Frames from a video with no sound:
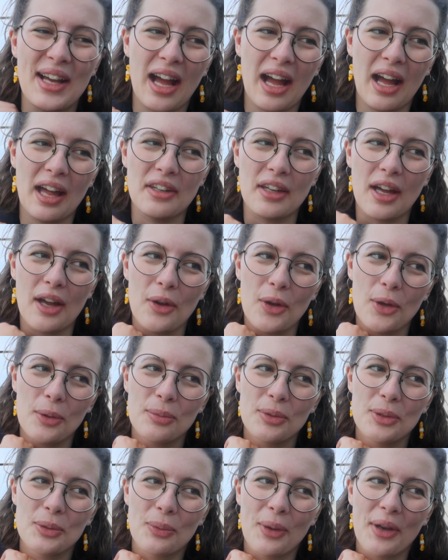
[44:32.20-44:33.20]
and I
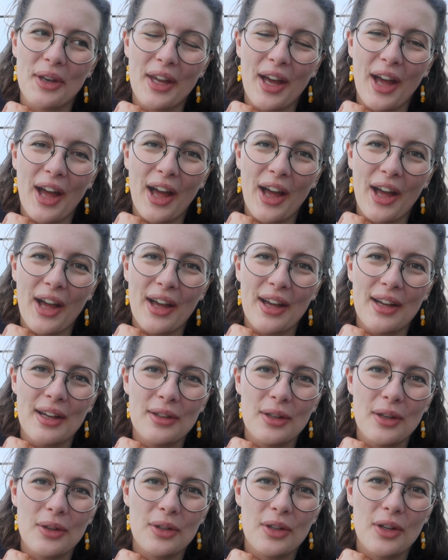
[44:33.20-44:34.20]
hope you want to
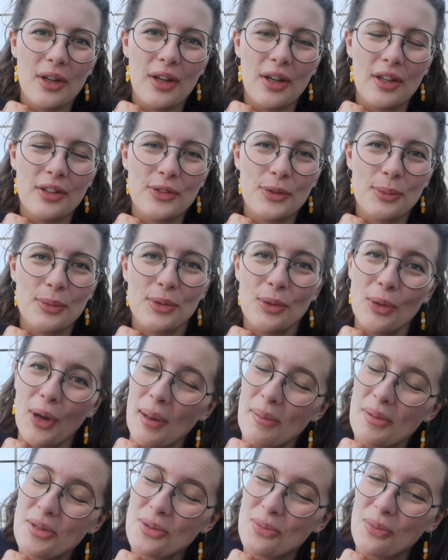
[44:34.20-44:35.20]
uh,
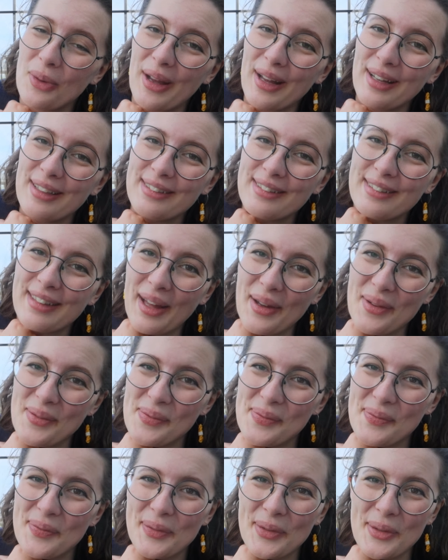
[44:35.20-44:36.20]
subscribe as well that
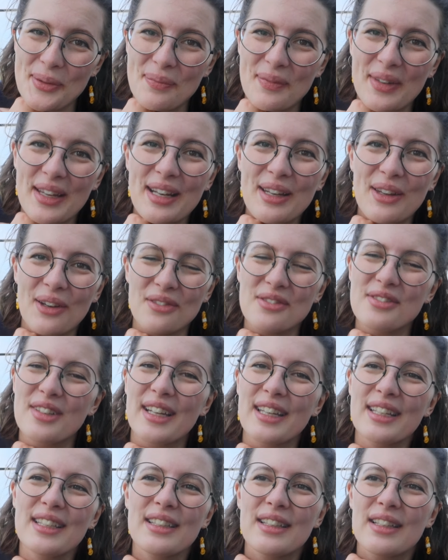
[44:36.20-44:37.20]
would be
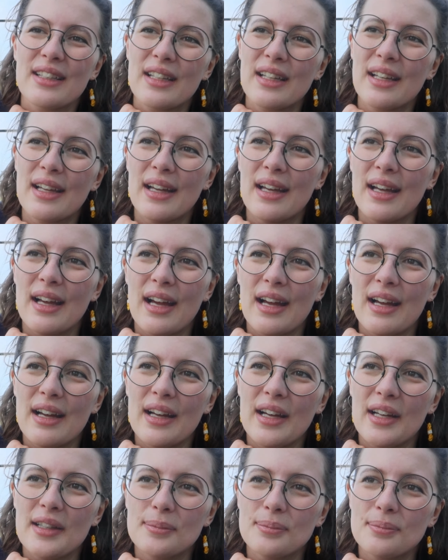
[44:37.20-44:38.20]
lovely
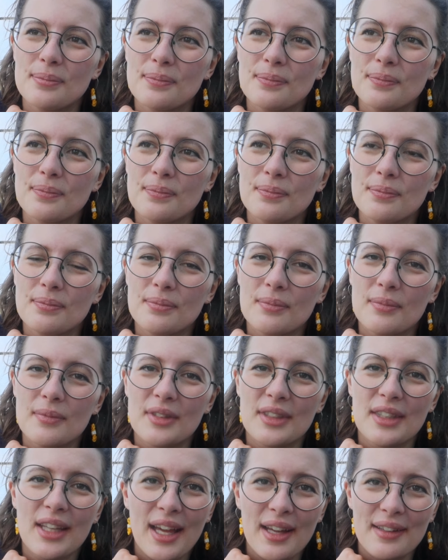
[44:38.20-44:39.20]
um,
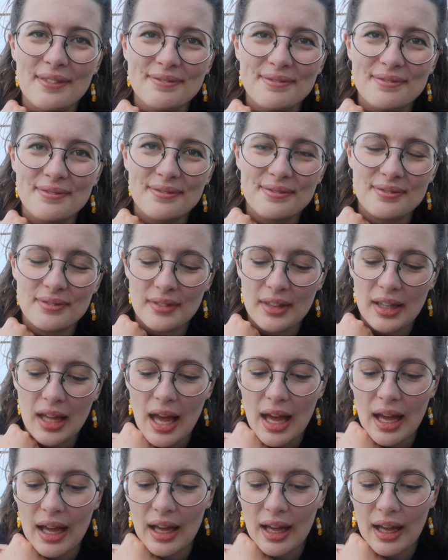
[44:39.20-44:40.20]
yeah
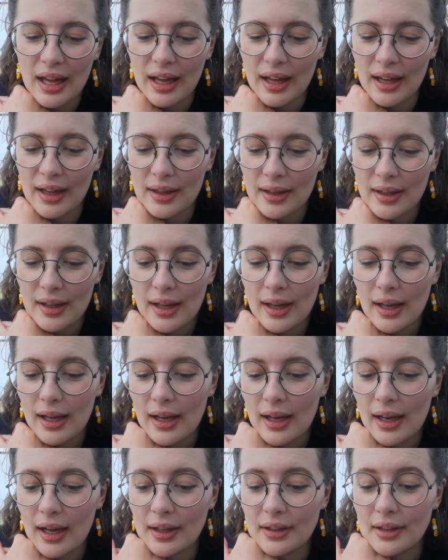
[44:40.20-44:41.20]
uh,
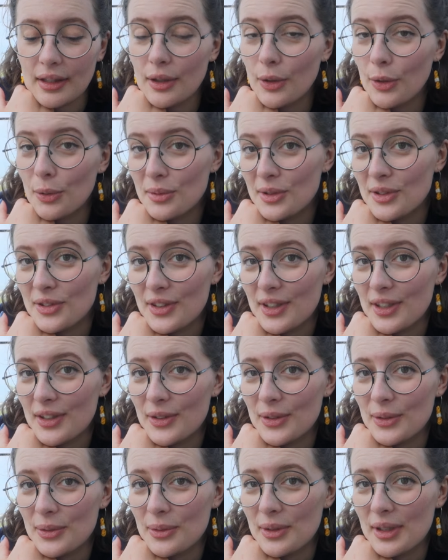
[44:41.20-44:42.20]
and then I hope to see
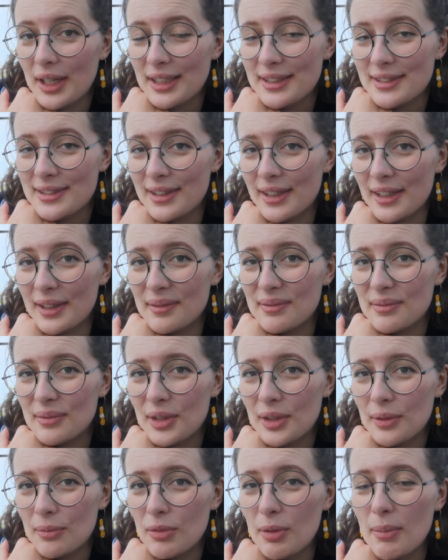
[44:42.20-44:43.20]
you next time
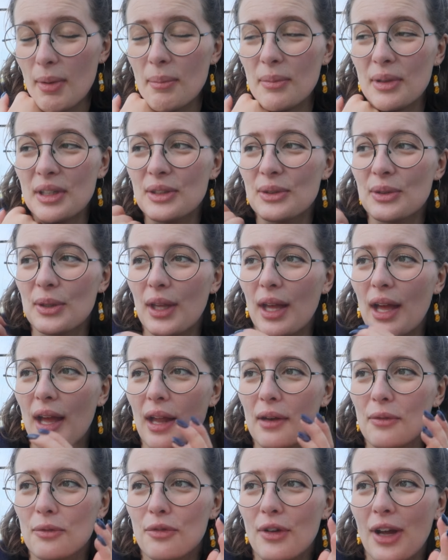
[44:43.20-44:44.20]
Remember, you
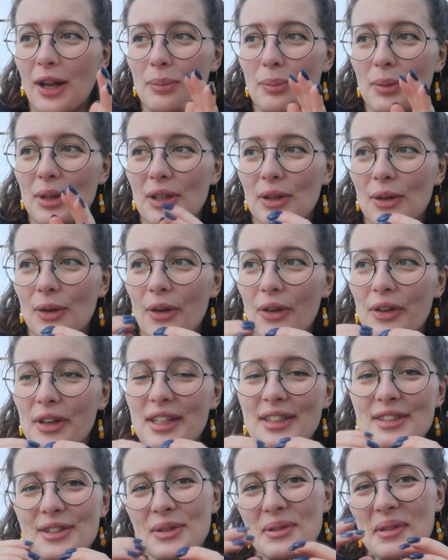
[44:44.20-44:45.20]
can find me on
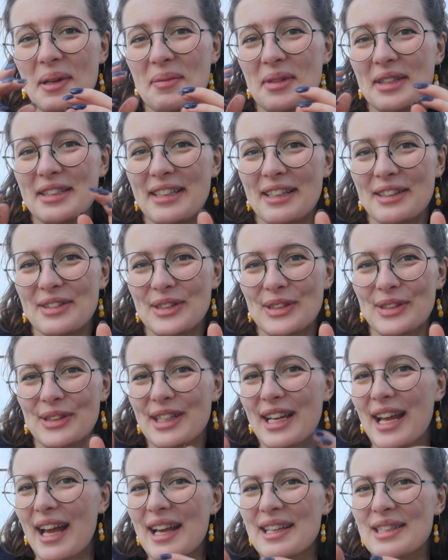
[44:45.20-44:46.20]
Instagram and TikTok
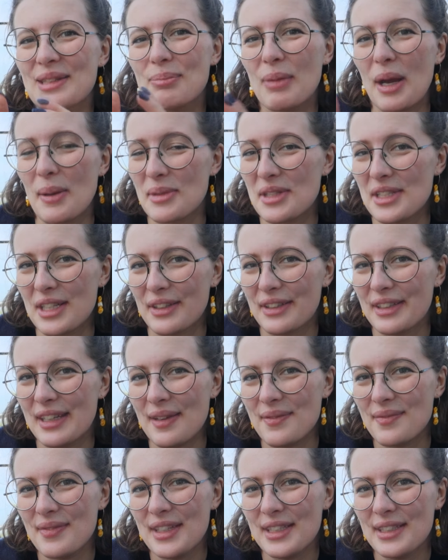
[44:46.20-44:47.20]
as by Michelle
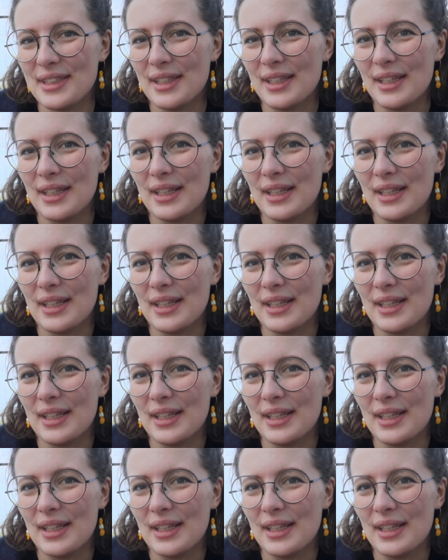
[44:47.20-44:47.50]
Knappmann.